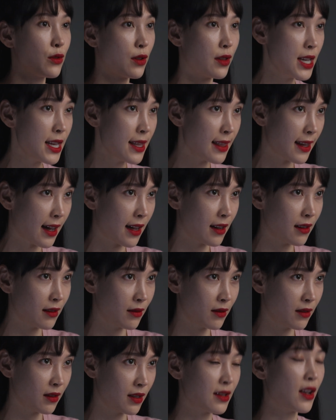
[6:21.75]
to think that,
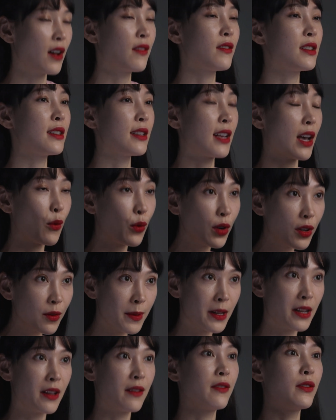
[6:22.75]
because obviously I would
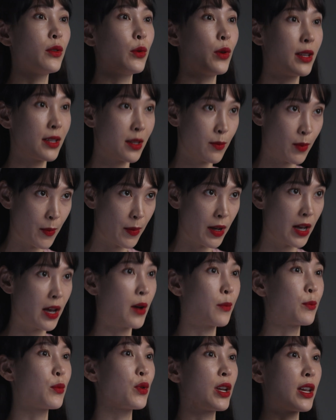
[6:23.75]
have been influenced by my
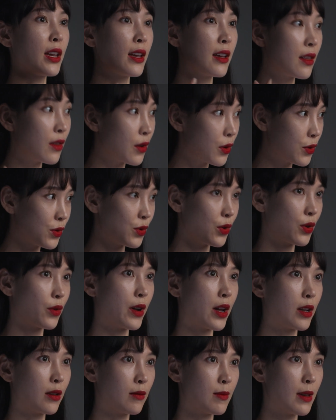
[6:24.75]
upbringing and those who are
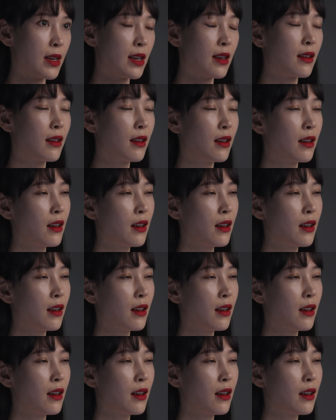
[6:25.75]
around me.